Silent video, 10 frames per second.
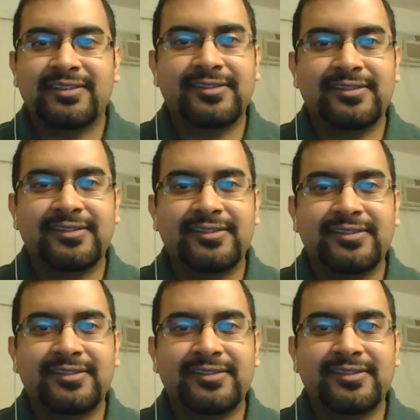
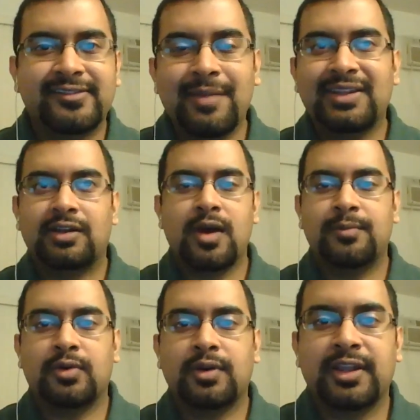So, I mean,
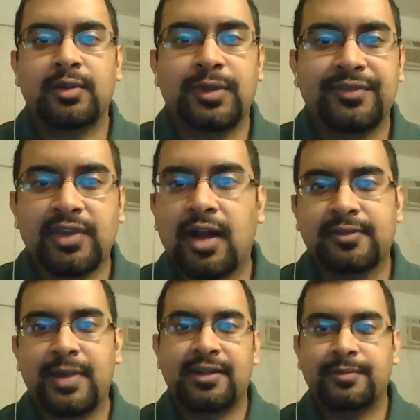Juwan Morgan, we've
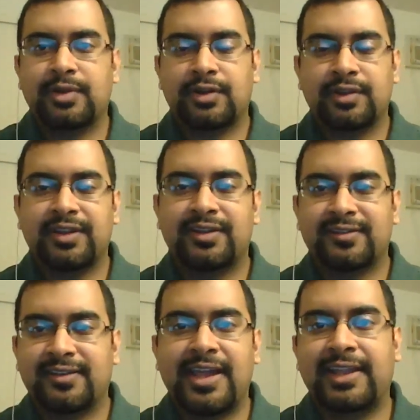talked about him
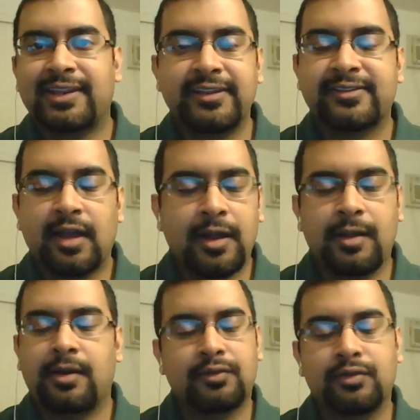earlier tonight. He's
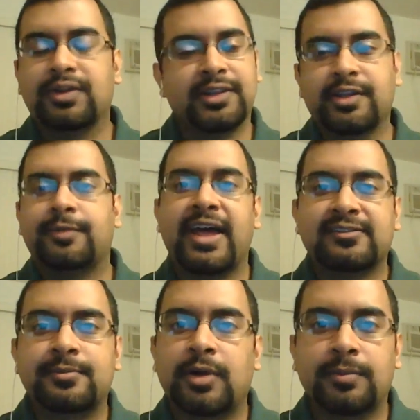a really good
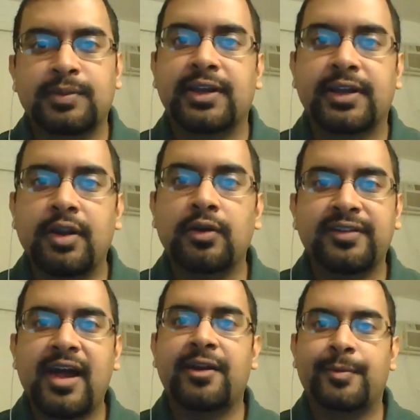basketball player, no
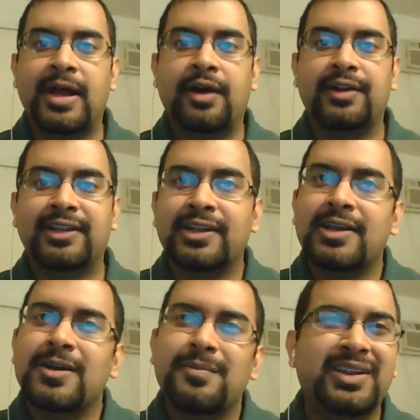doubt about it.
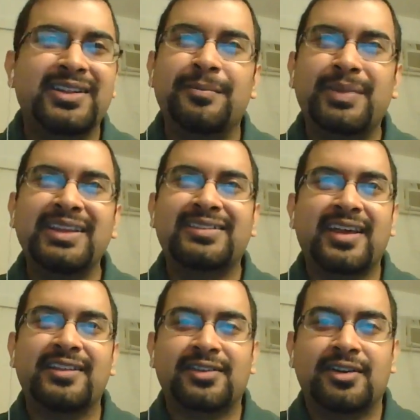But in the Big
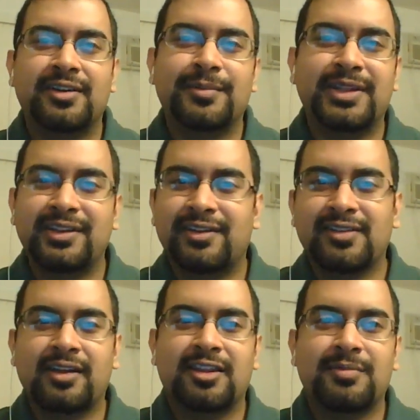Ten tournament, you're
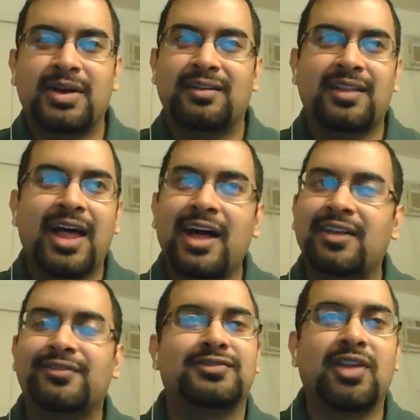talking about a
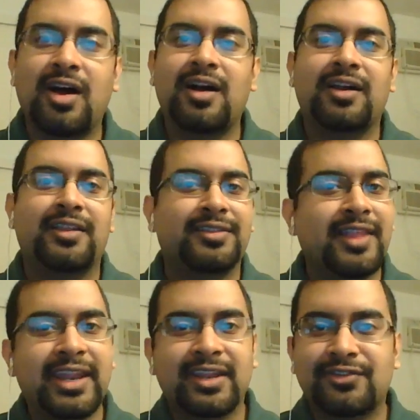lot of long,
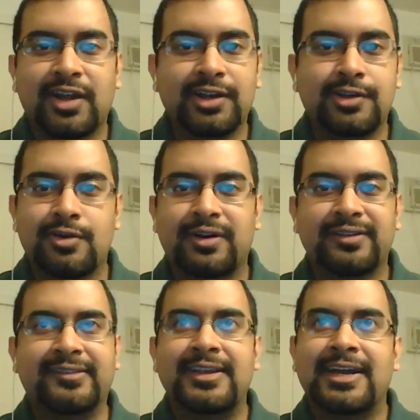athletic front
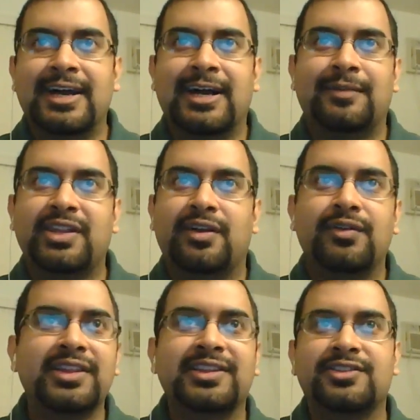courts.
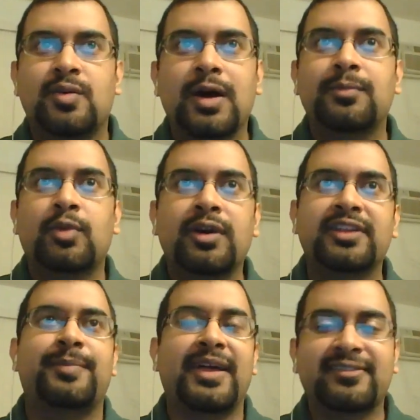Really, Juwan Morgan's
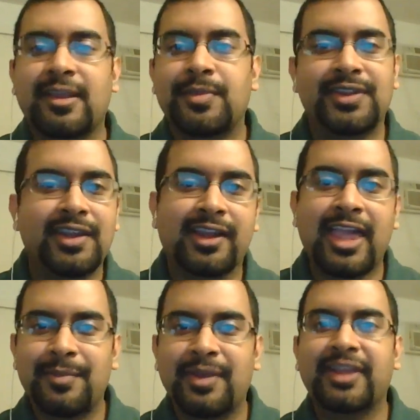best game of the year
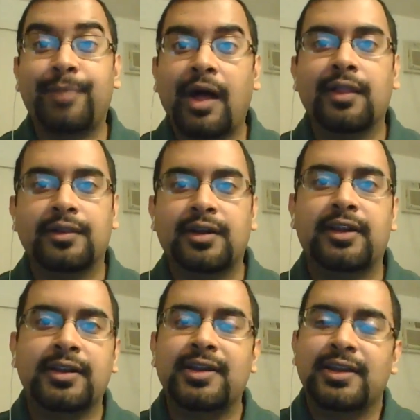came against Butler,
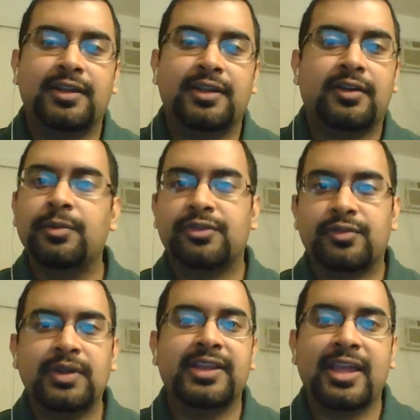and, he was
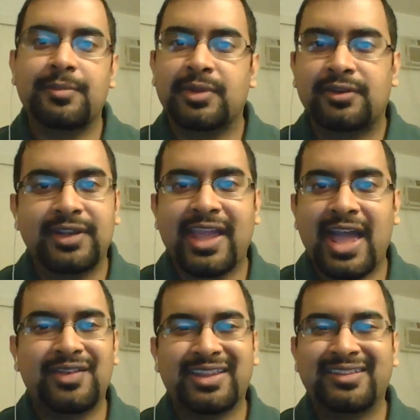really able to wreak
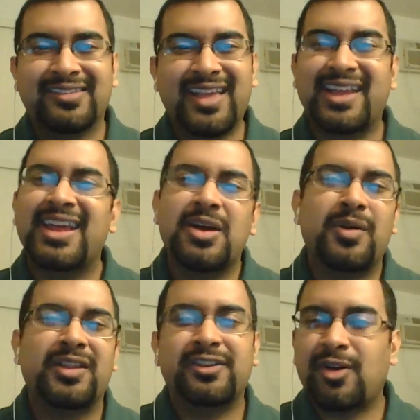havoc inside,
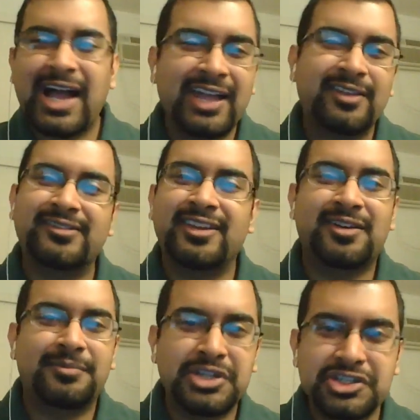whether it's Ohio State
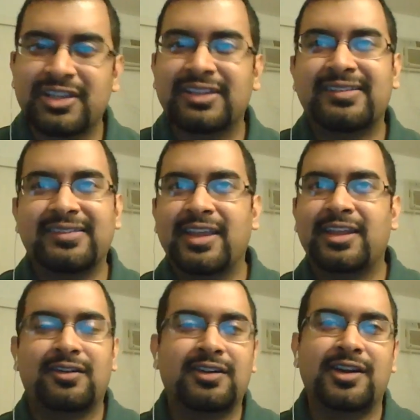or Michigan
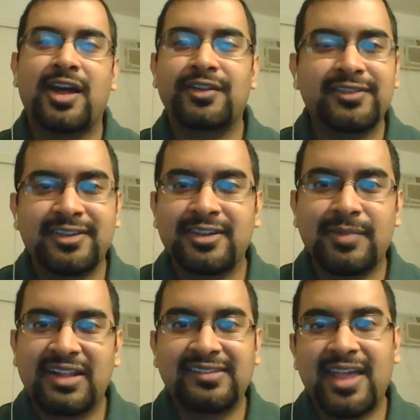State or another
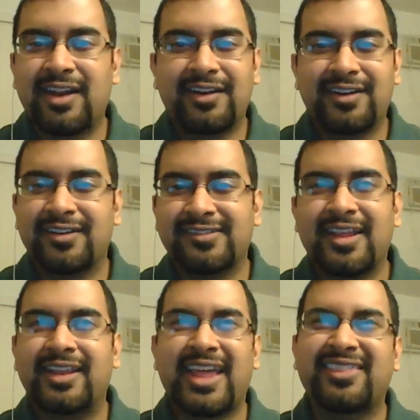team on Saturday or
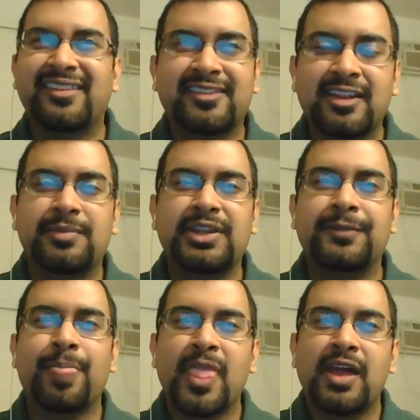Sunday. I think it's going to
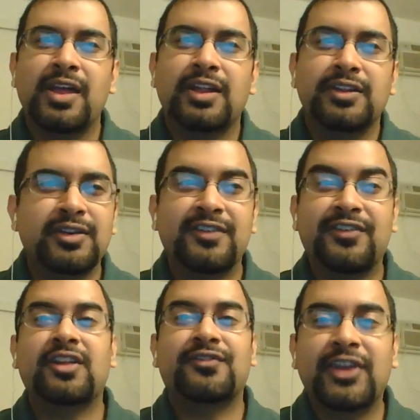be too
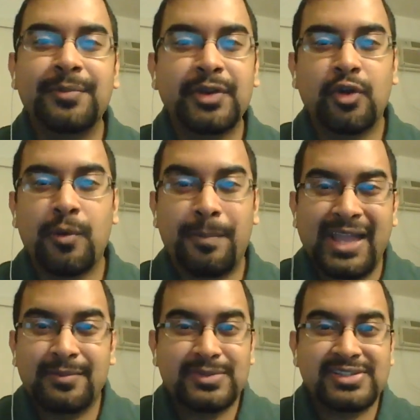difficult for him to do it
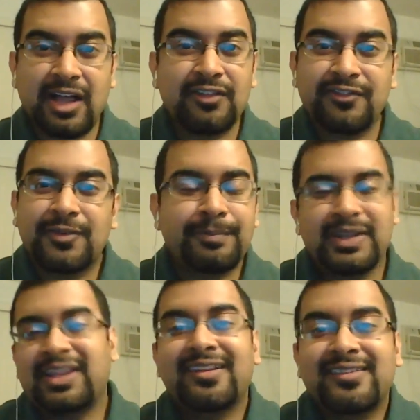by himself,
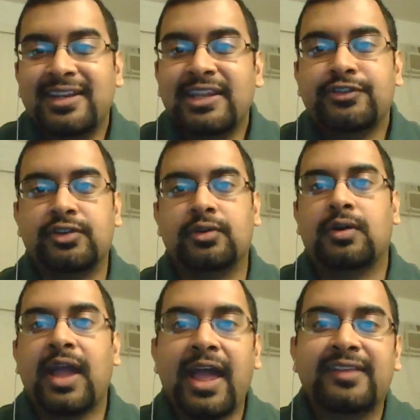but he doesn't need to.
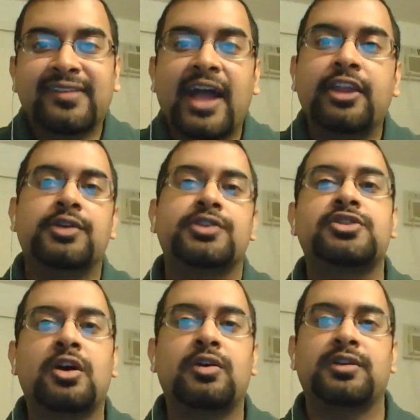As IU has
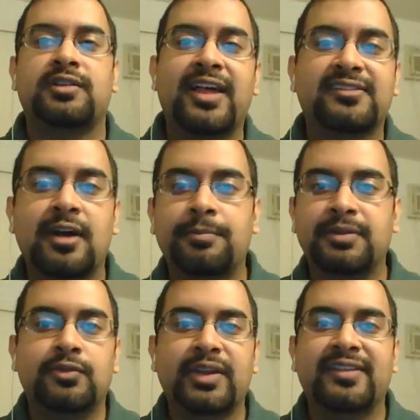shown the last
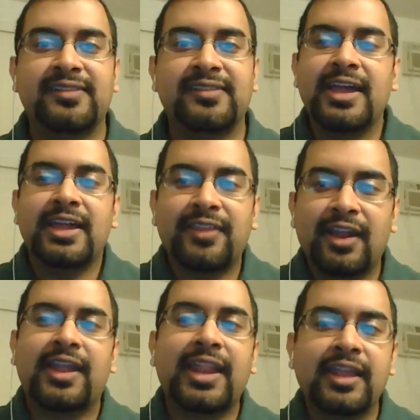couple of weeks,
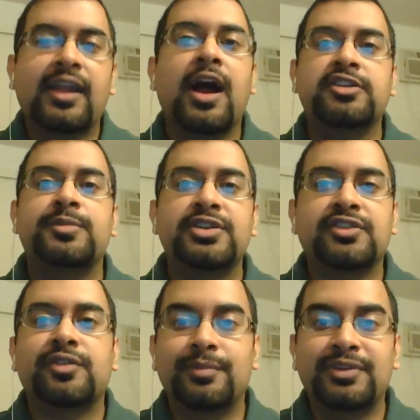they're getting
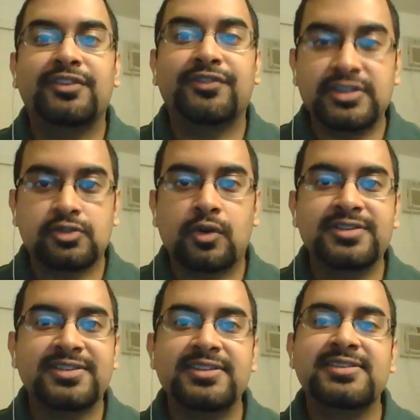contributions from different
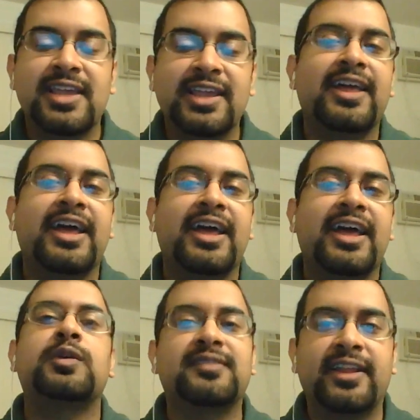sources, and
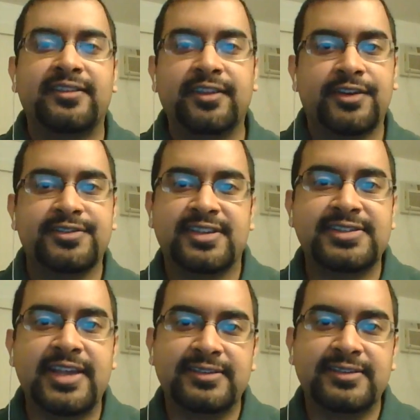that's what's led to their
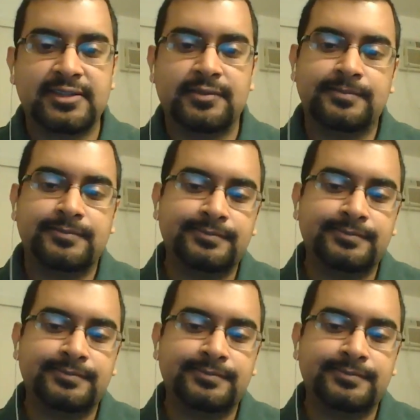success.